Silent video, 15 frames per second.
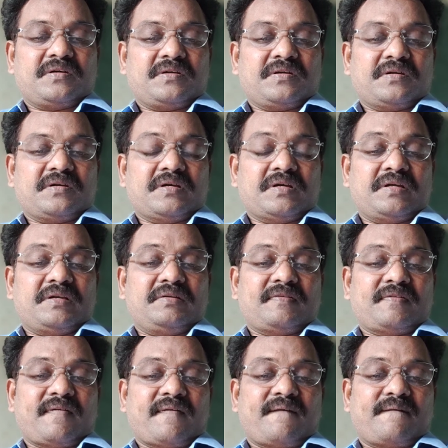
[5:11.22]
And
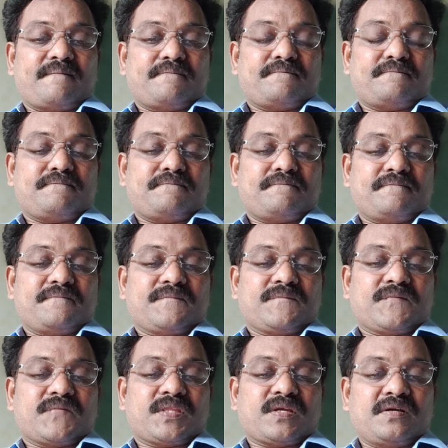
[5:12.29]

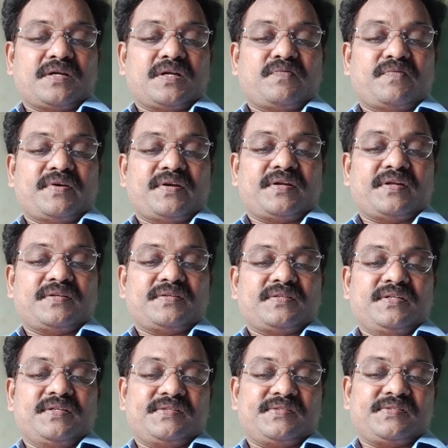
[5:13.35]
third advantage
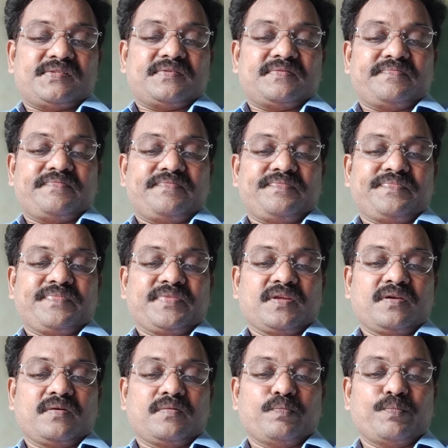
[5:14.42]
is
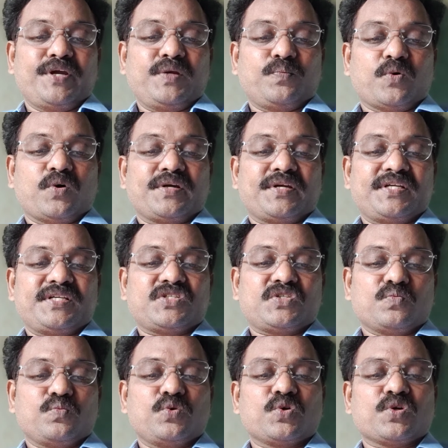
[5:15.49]
made politics
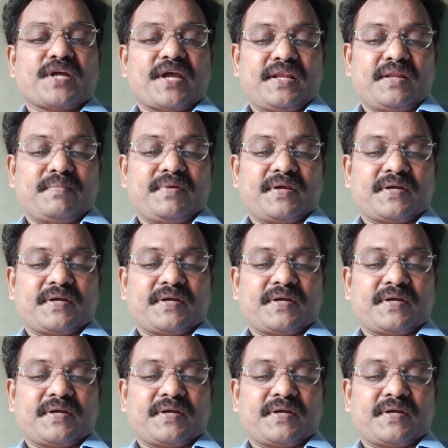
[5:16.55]
more dynamic.